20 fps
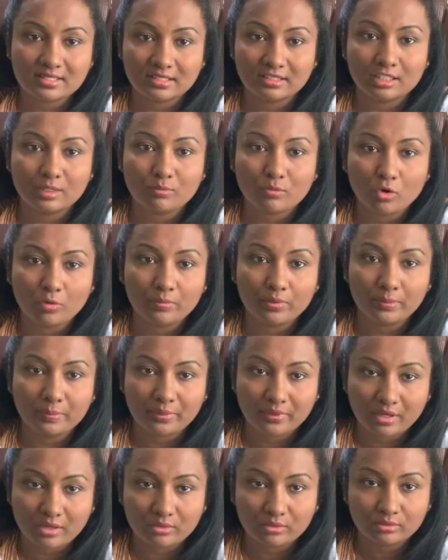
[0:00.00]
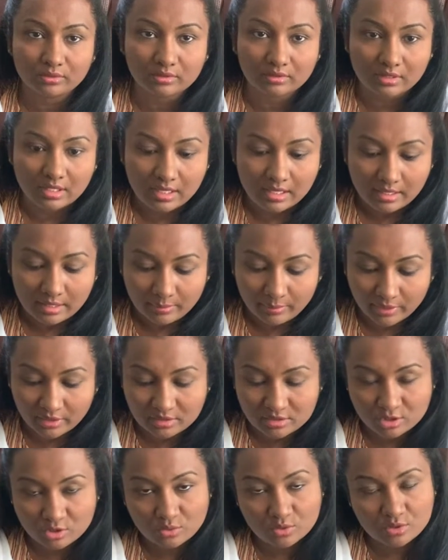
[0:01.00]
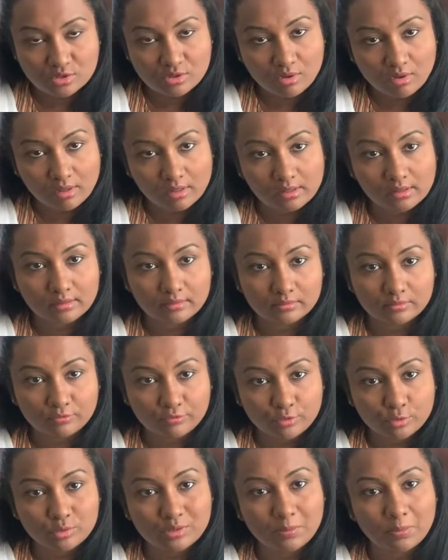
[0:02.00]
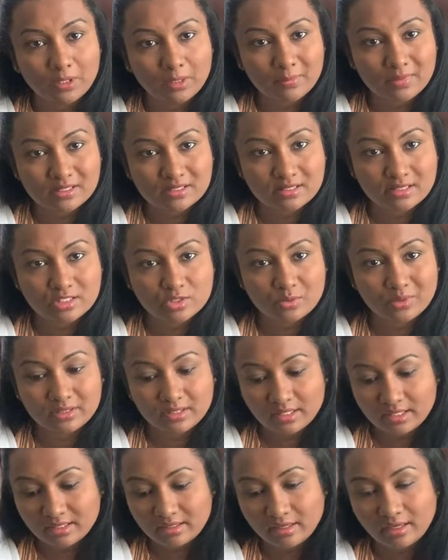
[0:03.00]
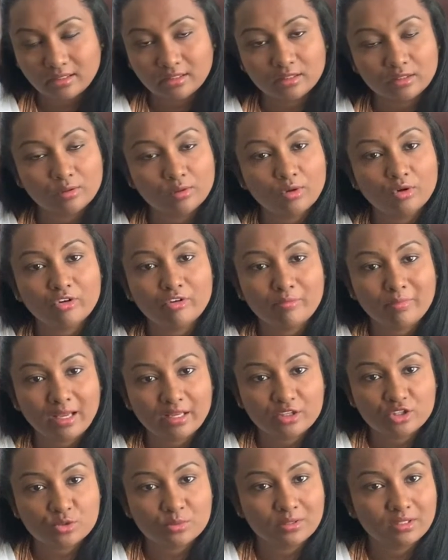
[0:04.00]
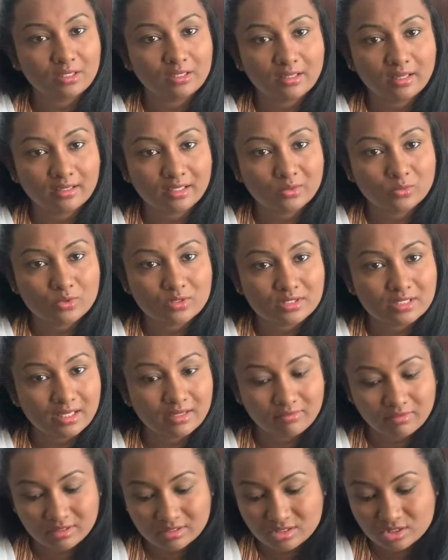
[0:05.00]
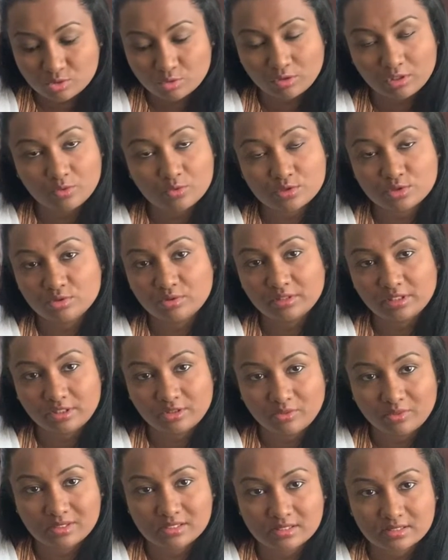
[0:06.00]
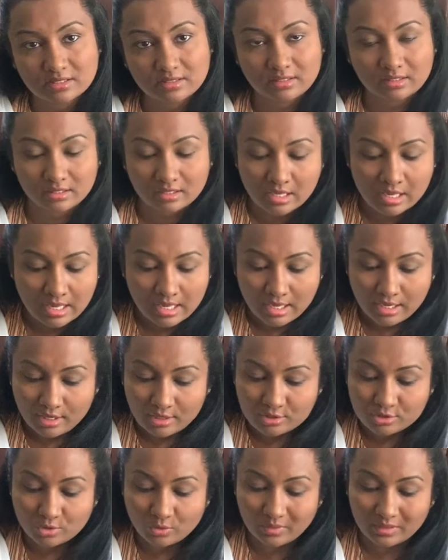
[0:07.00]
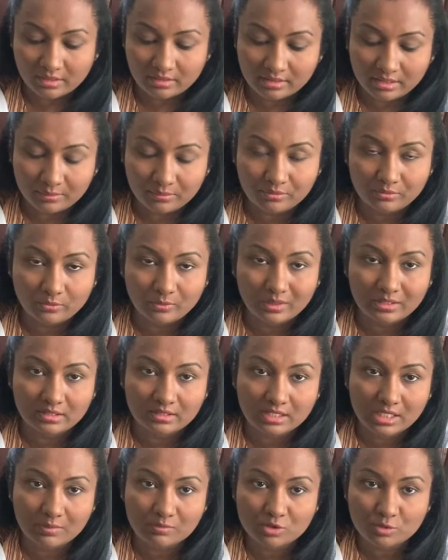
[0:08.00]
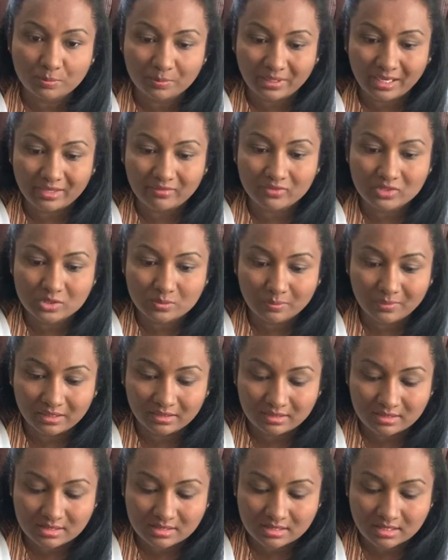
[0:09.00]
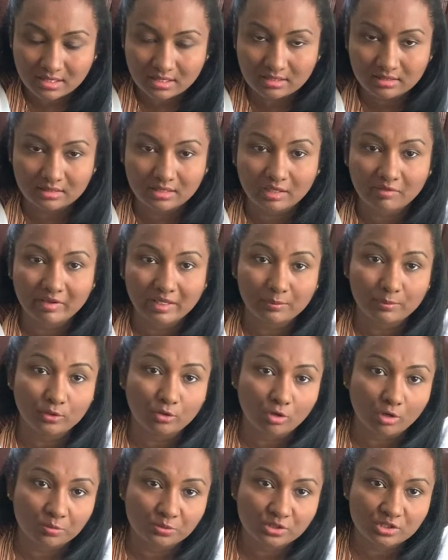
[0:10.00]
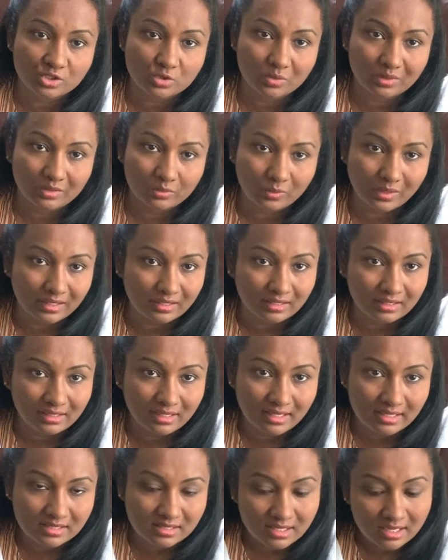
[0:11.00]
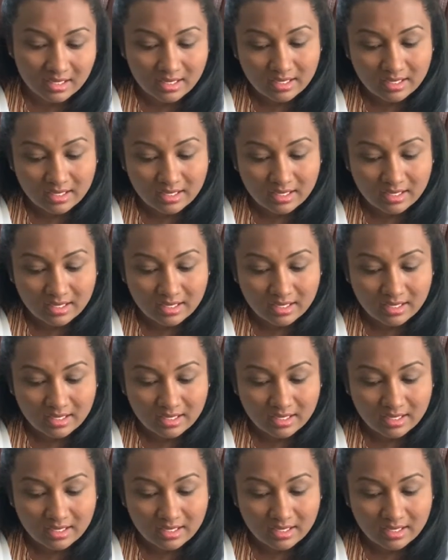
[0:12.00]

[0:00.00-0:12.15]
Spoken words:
in the mop-up round because it was all few diploma seats were there and a lot of management NRI was there, but student was not interested in. So when it came to private merit seat, the available options were very less.